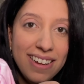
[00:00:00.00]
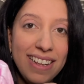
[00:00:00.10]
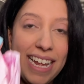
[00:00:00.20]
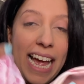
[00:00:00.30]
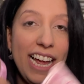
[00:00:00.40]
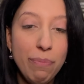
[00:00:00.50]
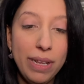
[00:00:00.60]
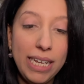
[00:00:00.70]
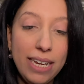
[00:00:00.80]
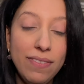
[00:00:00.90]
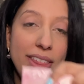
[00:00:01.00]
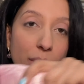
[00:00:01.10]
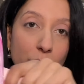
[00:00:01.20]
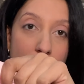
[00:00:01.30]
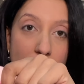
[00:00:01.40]
Like, I believe that they
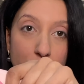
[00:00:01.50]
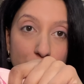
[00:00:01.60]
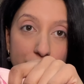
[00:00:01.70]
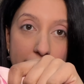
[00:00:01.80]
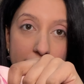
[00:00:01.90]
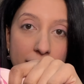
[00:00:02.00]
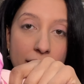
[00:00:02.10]
were the same shade,